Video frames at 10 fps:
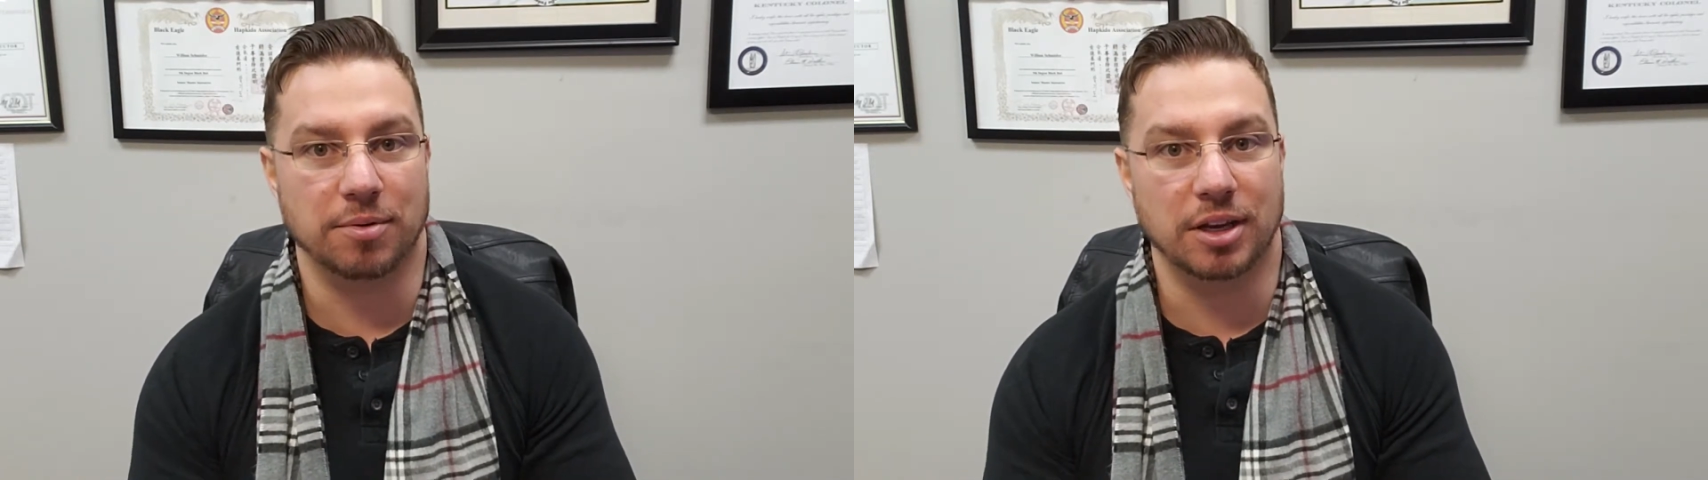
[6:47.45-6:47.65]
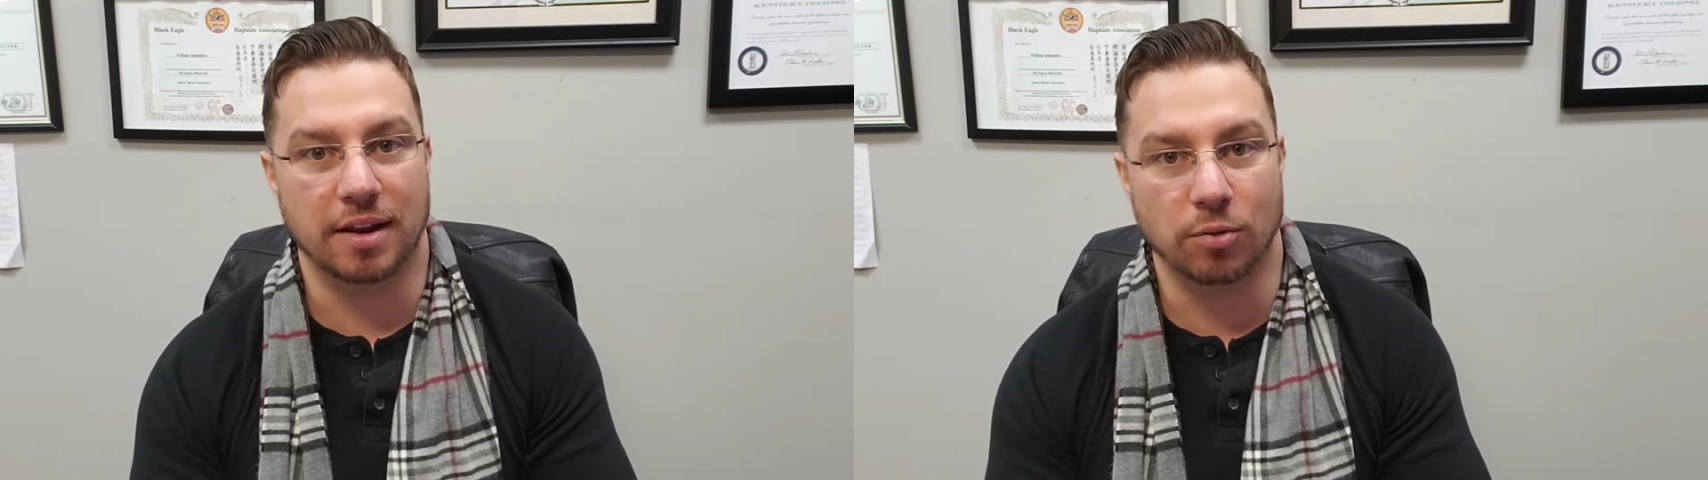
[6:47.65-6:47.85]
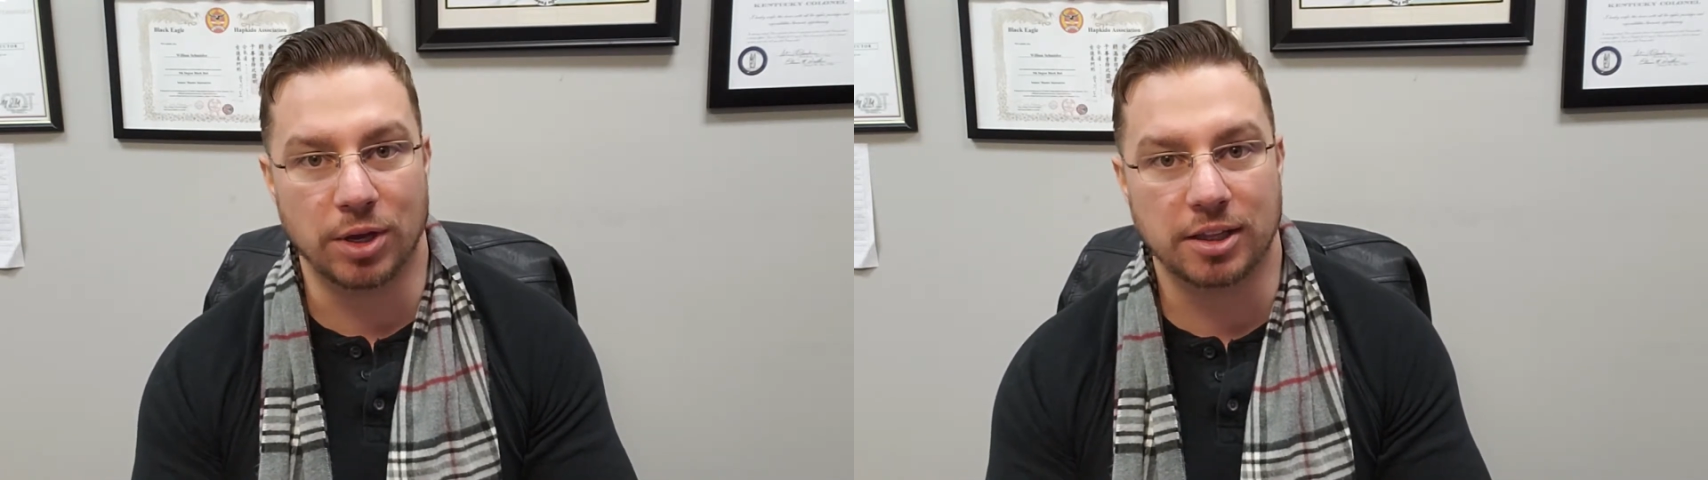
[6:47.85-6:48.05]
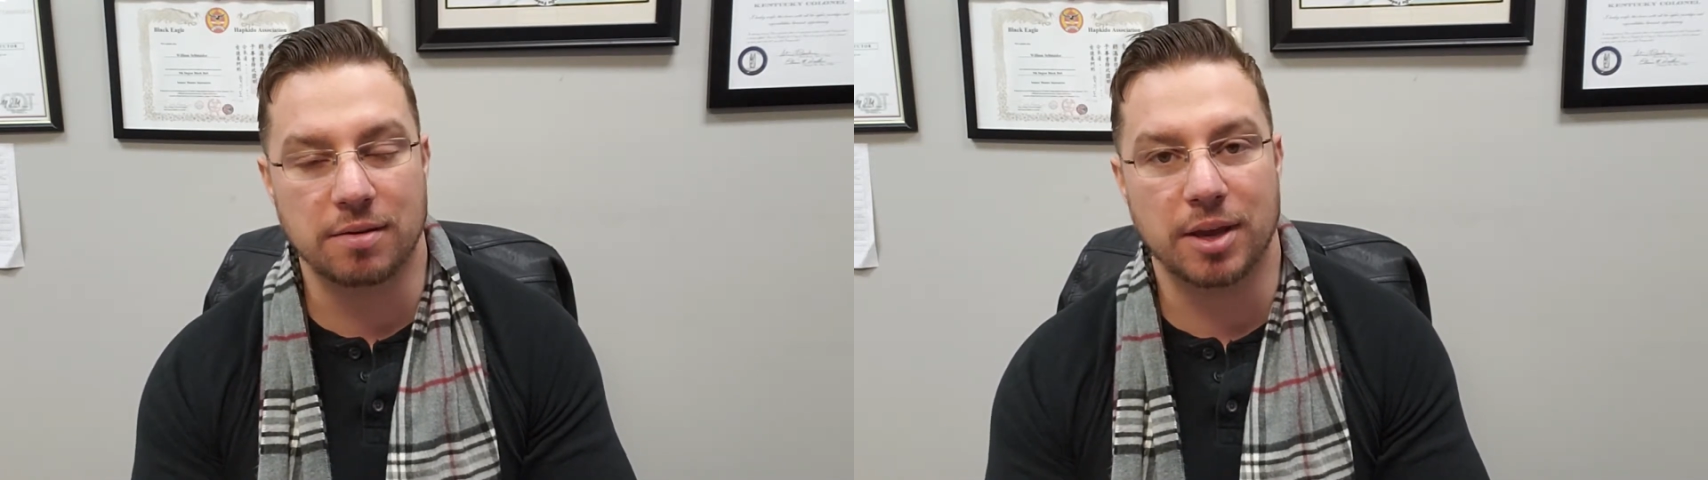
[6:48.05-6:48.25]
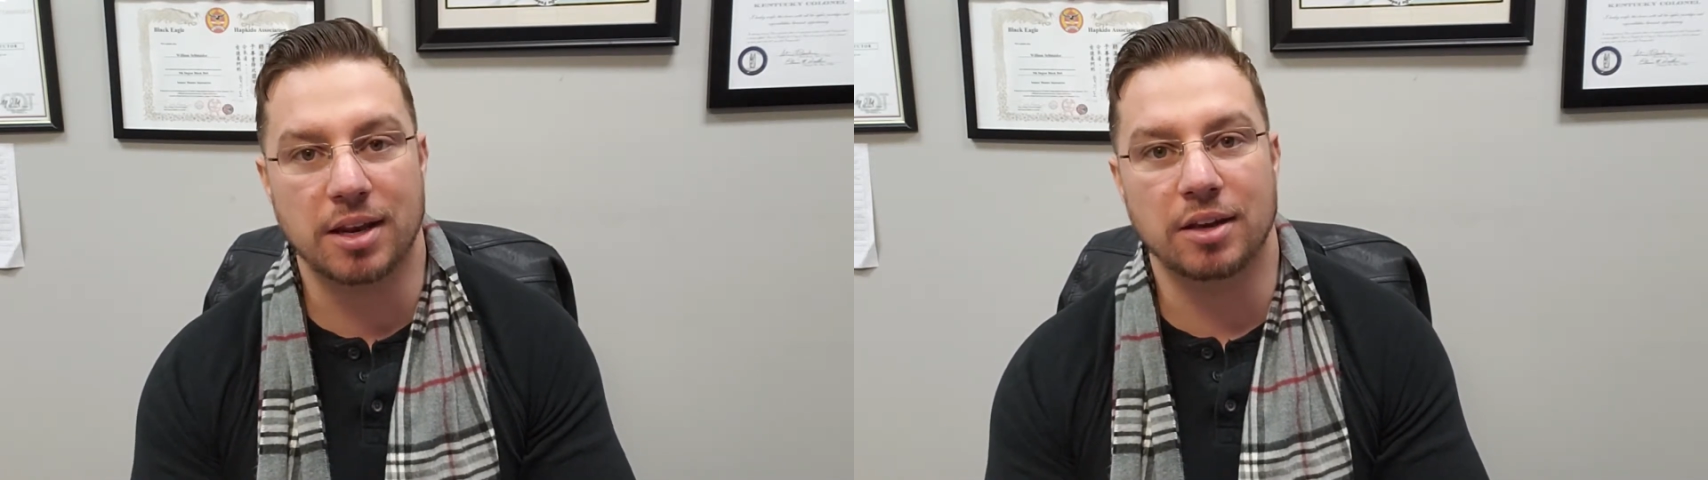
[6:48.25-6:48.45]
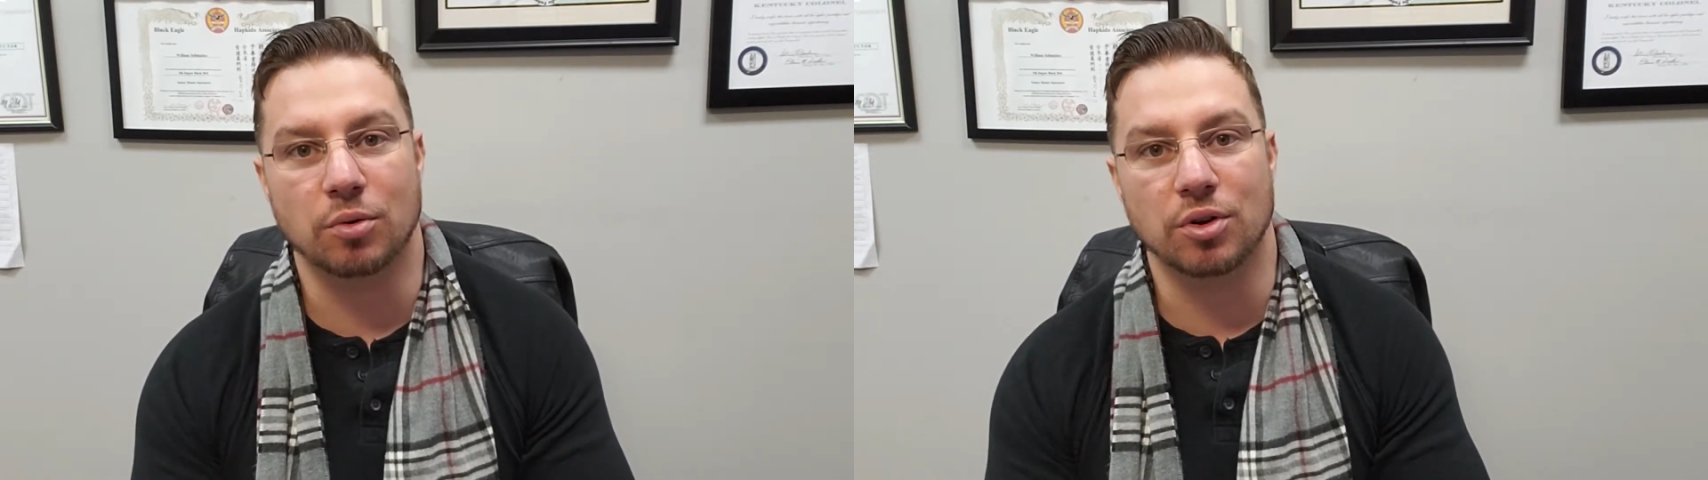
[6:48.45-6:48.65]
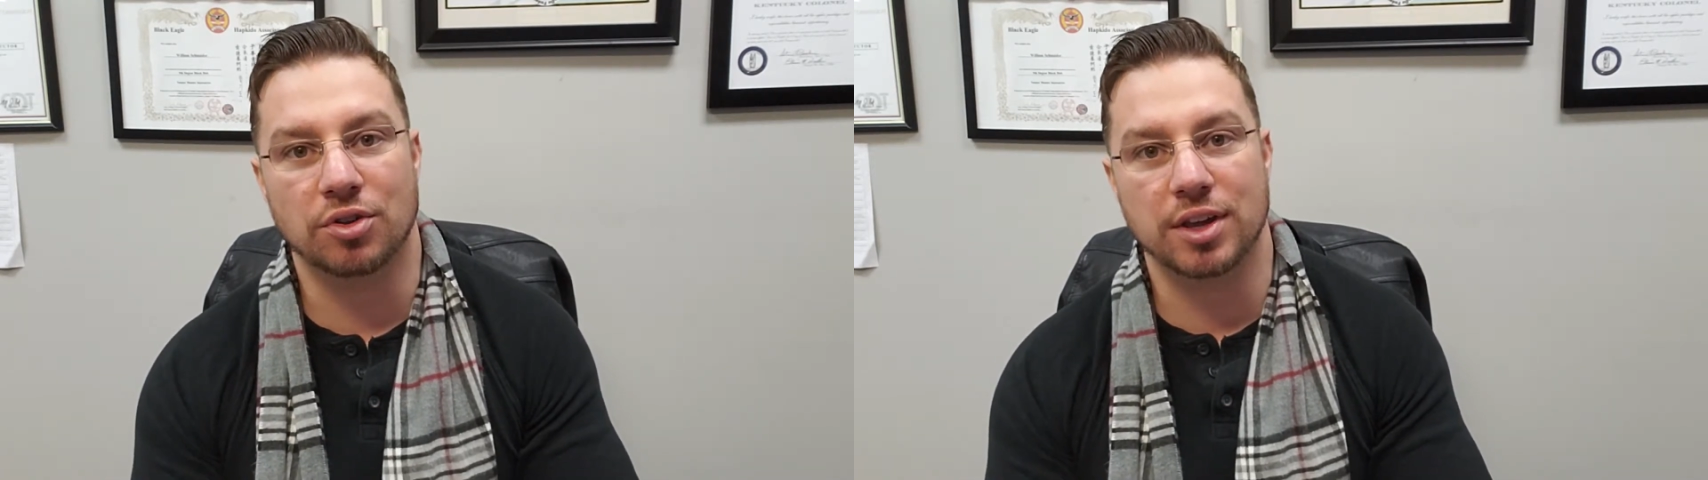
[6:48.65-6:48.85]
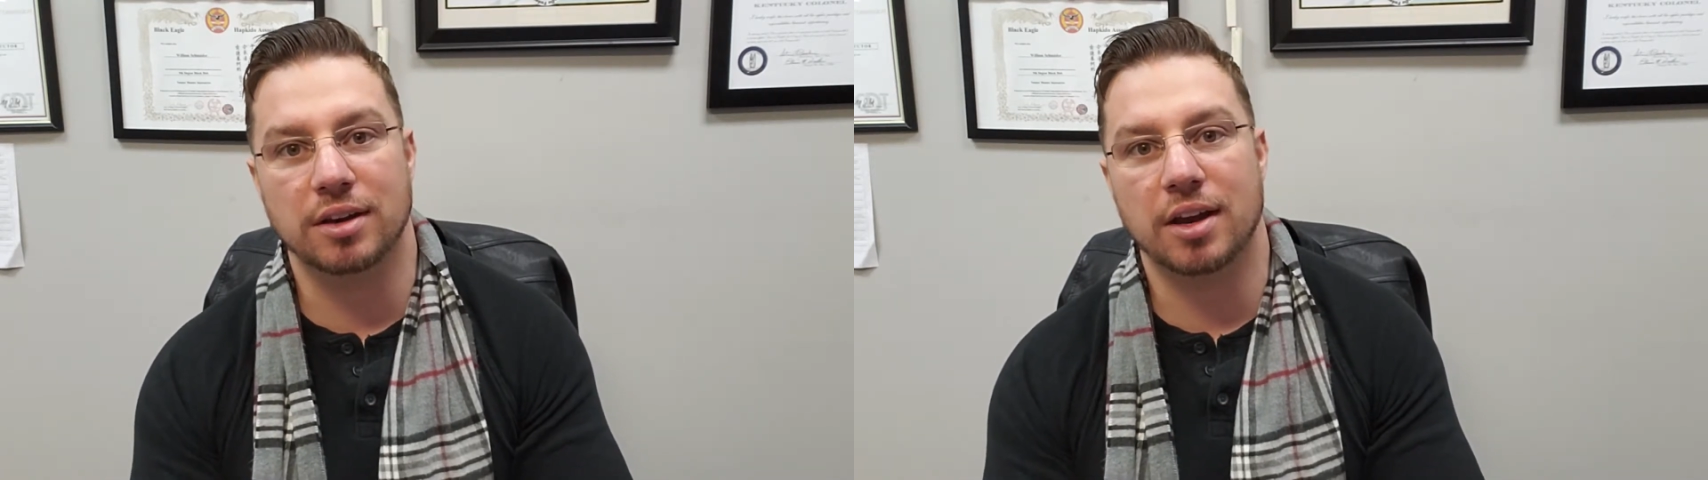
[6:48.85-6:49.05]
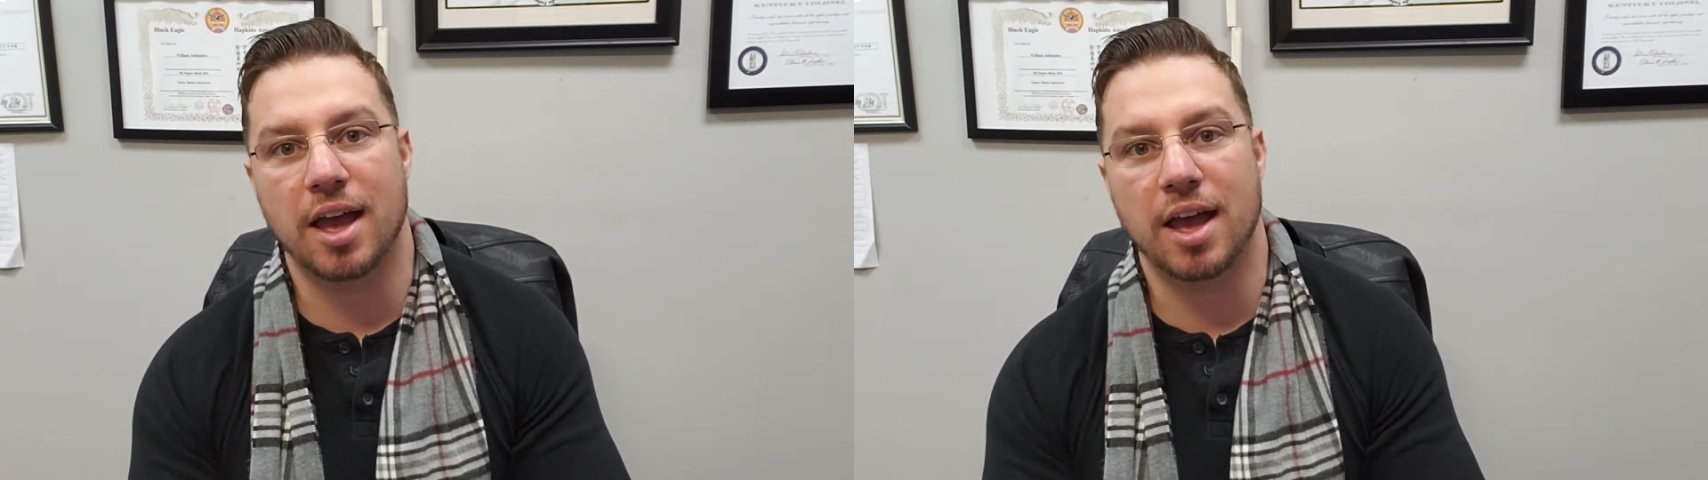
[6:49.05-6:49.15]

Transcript: We need to have a weekly meeting where you're sitting